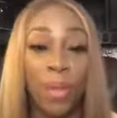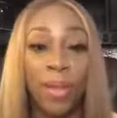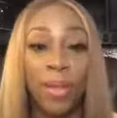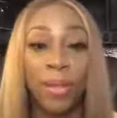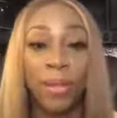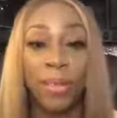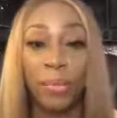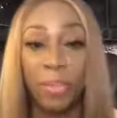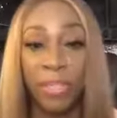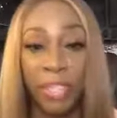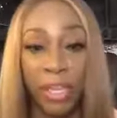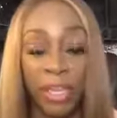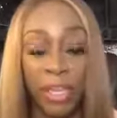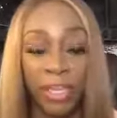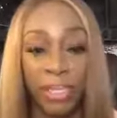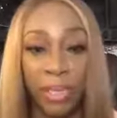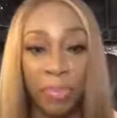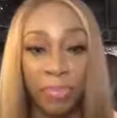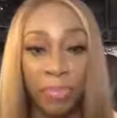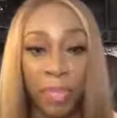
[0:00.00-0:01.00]
Let me tell you
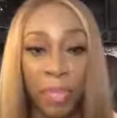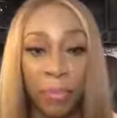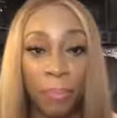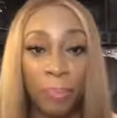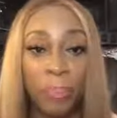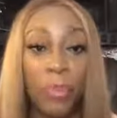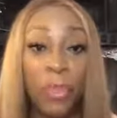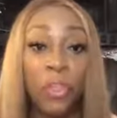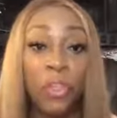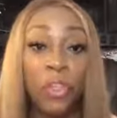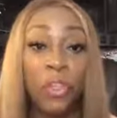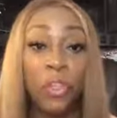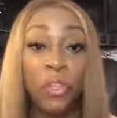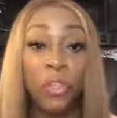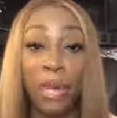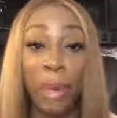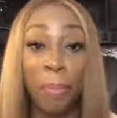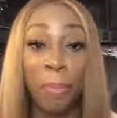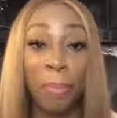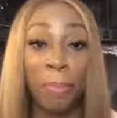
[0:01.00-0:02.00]
something. You need
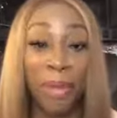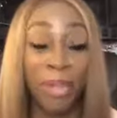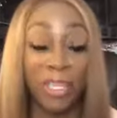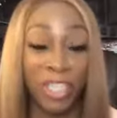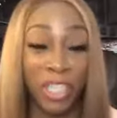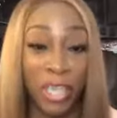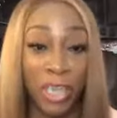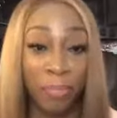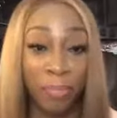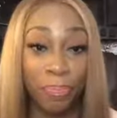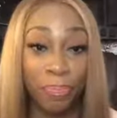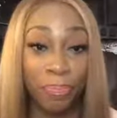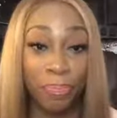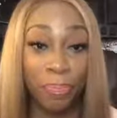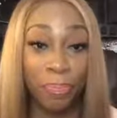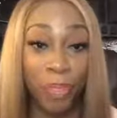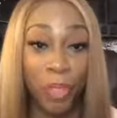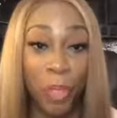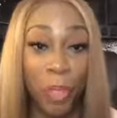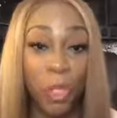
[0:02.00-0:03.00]
a budget.
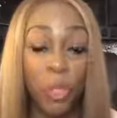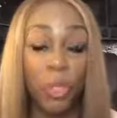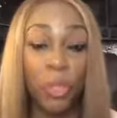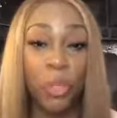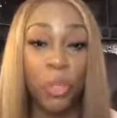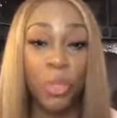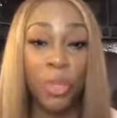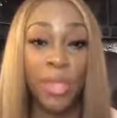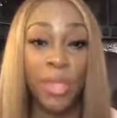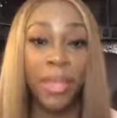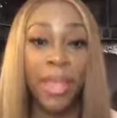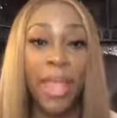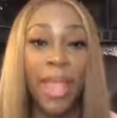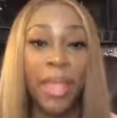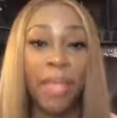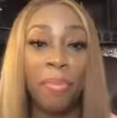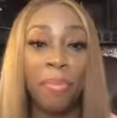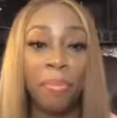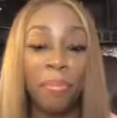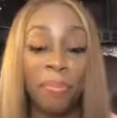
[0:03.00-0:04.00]
You need
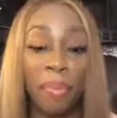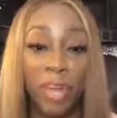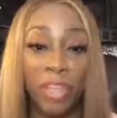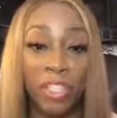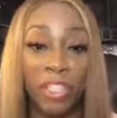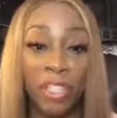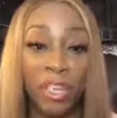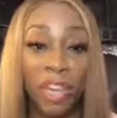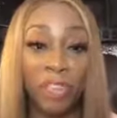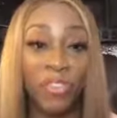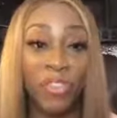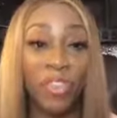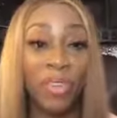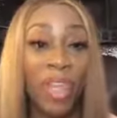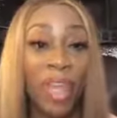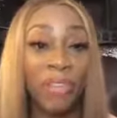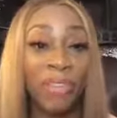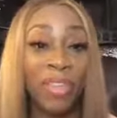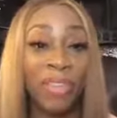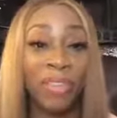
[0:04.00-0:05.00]
a budget. If you
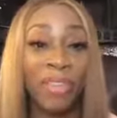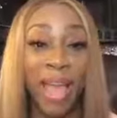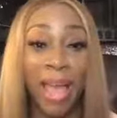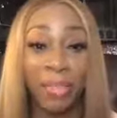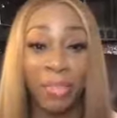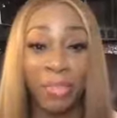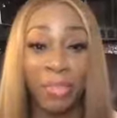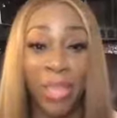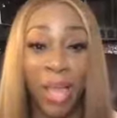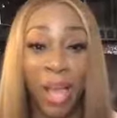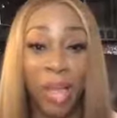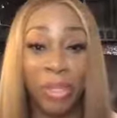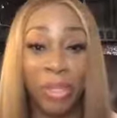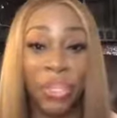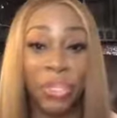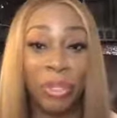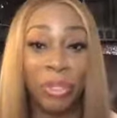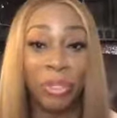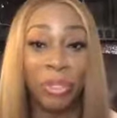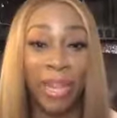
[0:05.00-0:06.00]
have $1,000 in
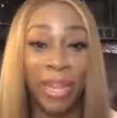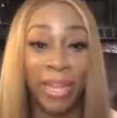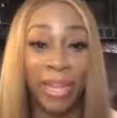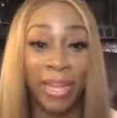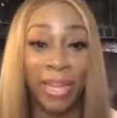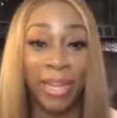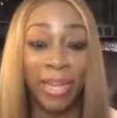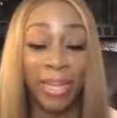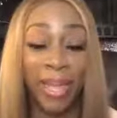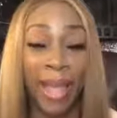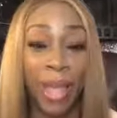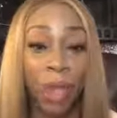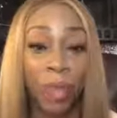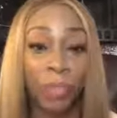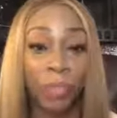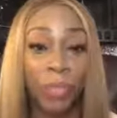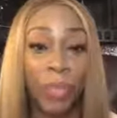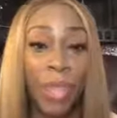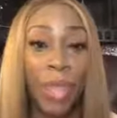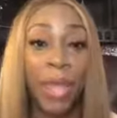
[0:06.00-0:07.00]
your checking account,
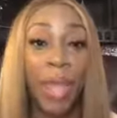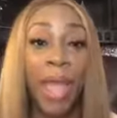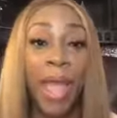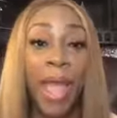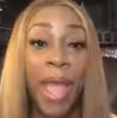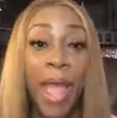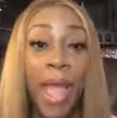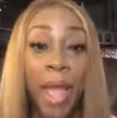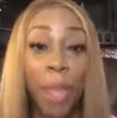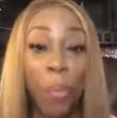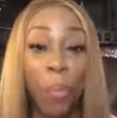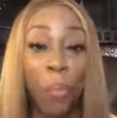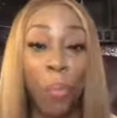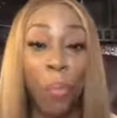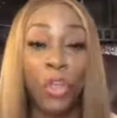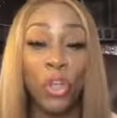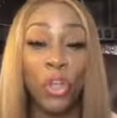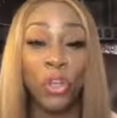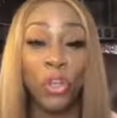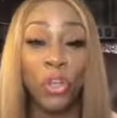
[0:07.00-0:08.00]
I
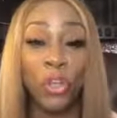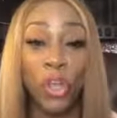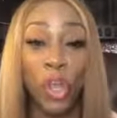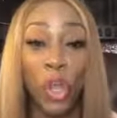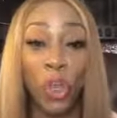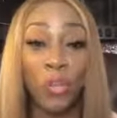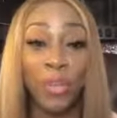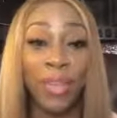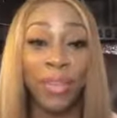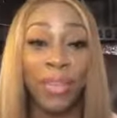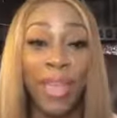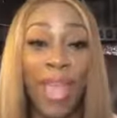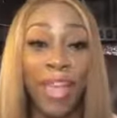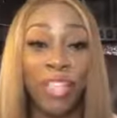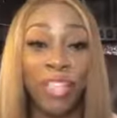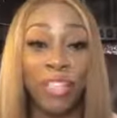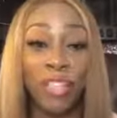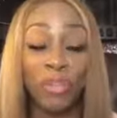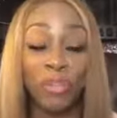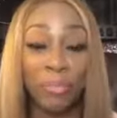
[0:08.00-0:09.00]
want you to know that that
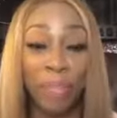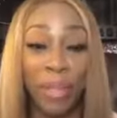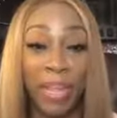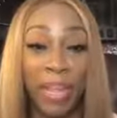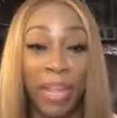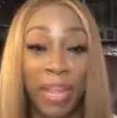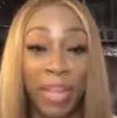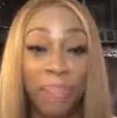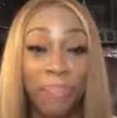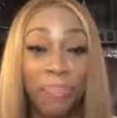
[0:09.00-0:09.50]
should be